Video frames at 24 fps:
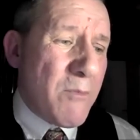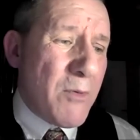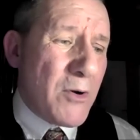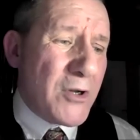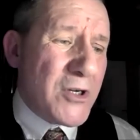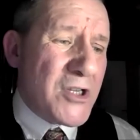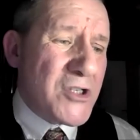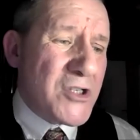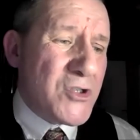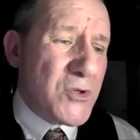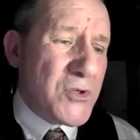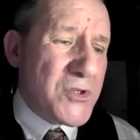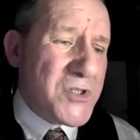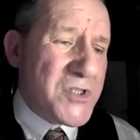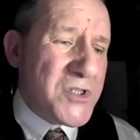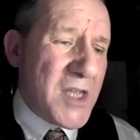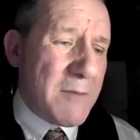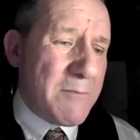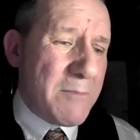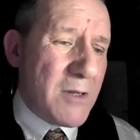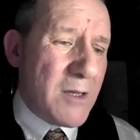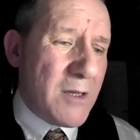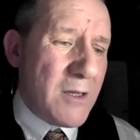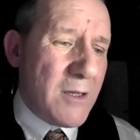below upon
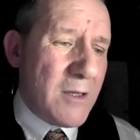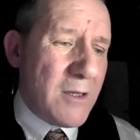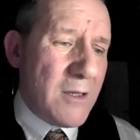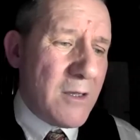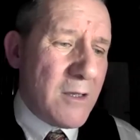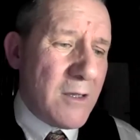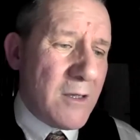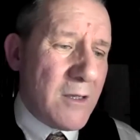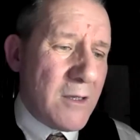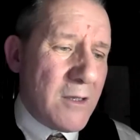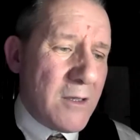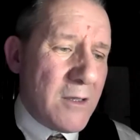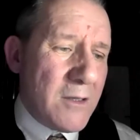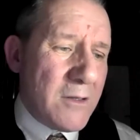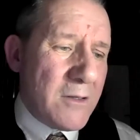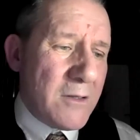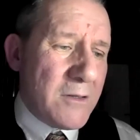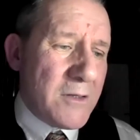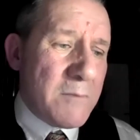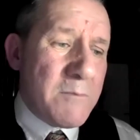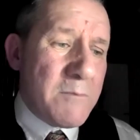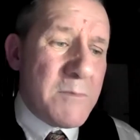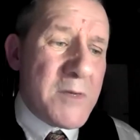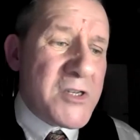a doorstep.
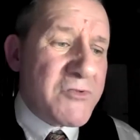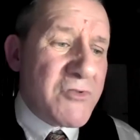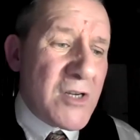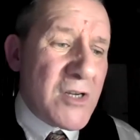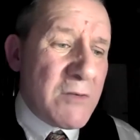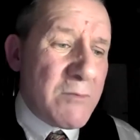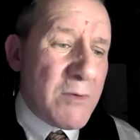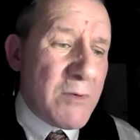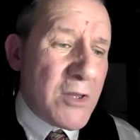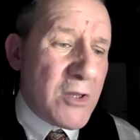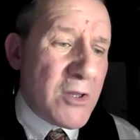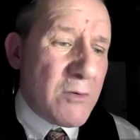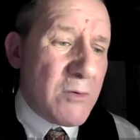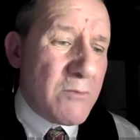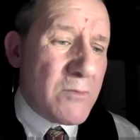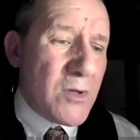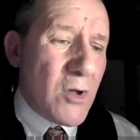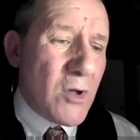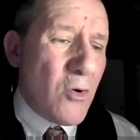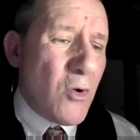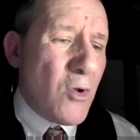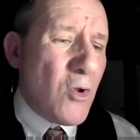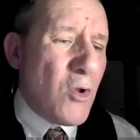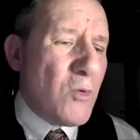The misery
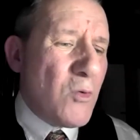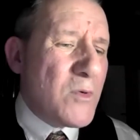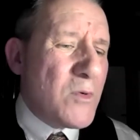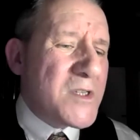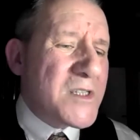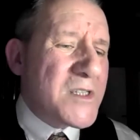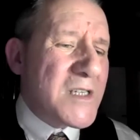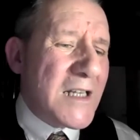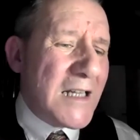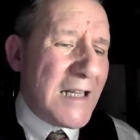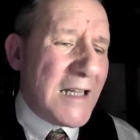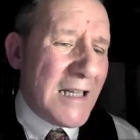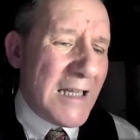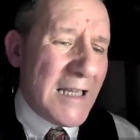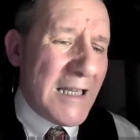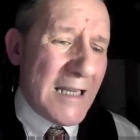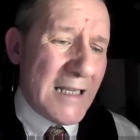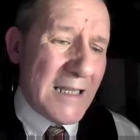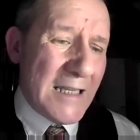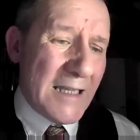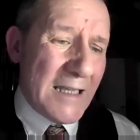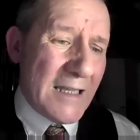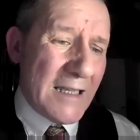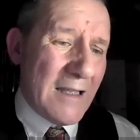with them all was
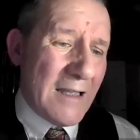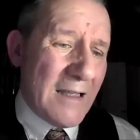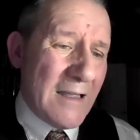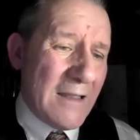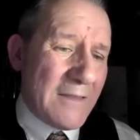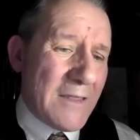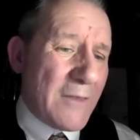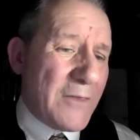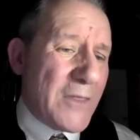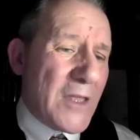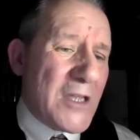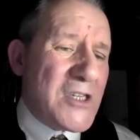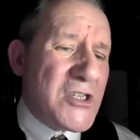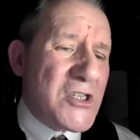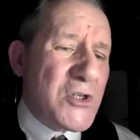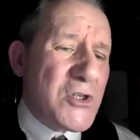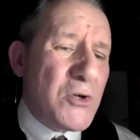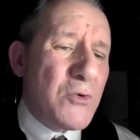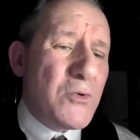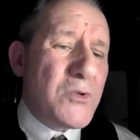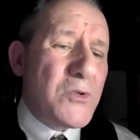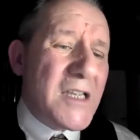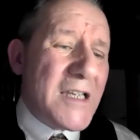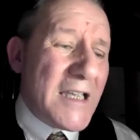clearly
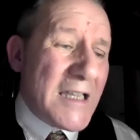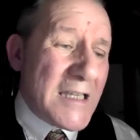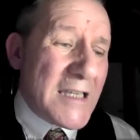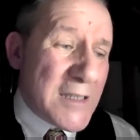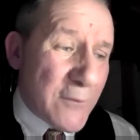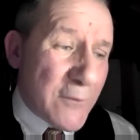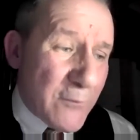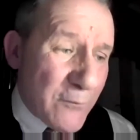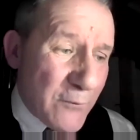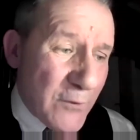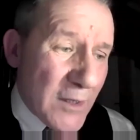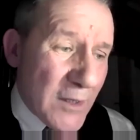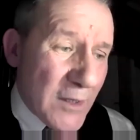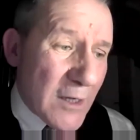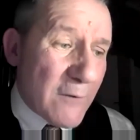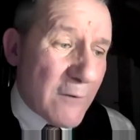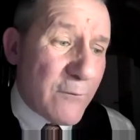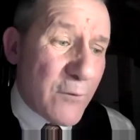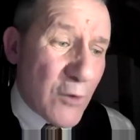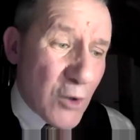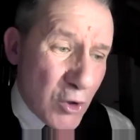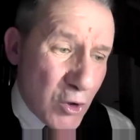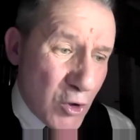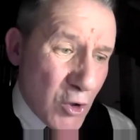that they sought to
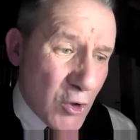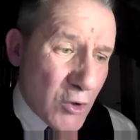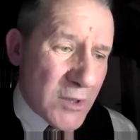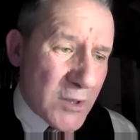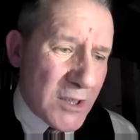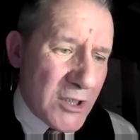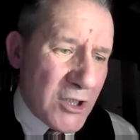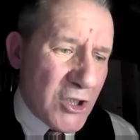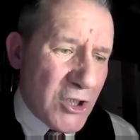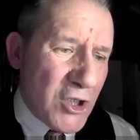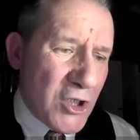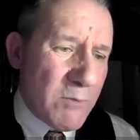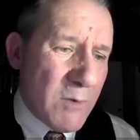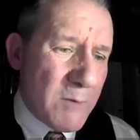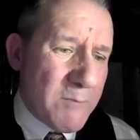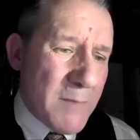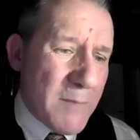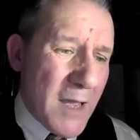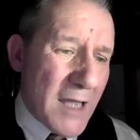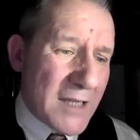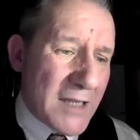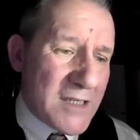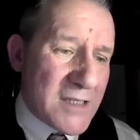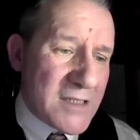interfere for good
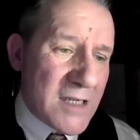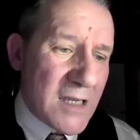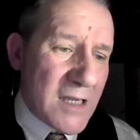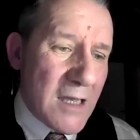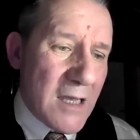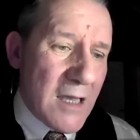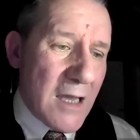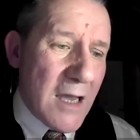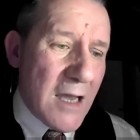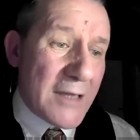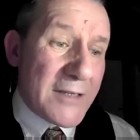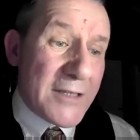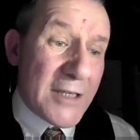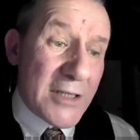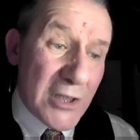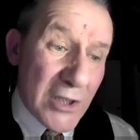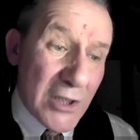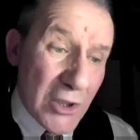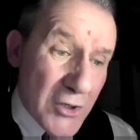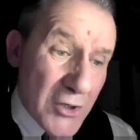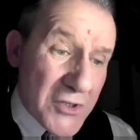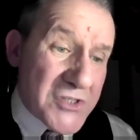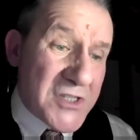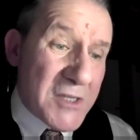in human matters
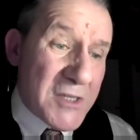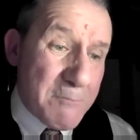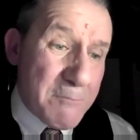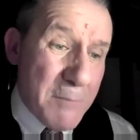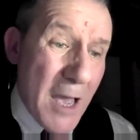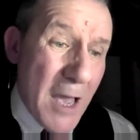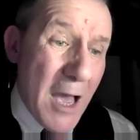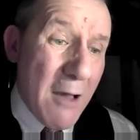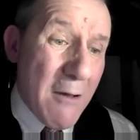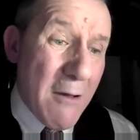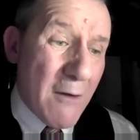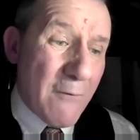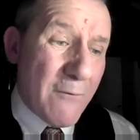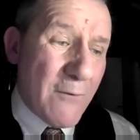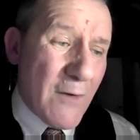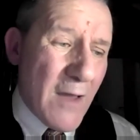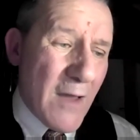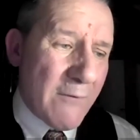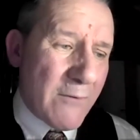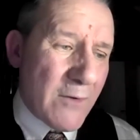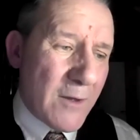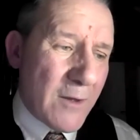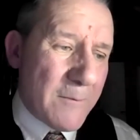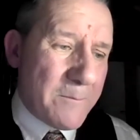and had lost the
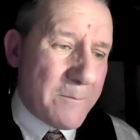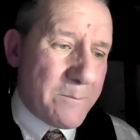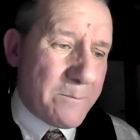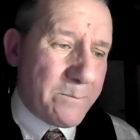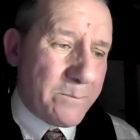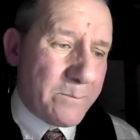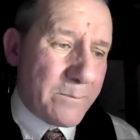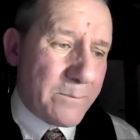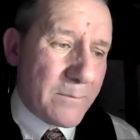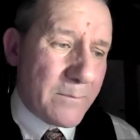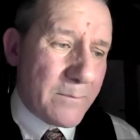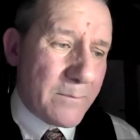power forever.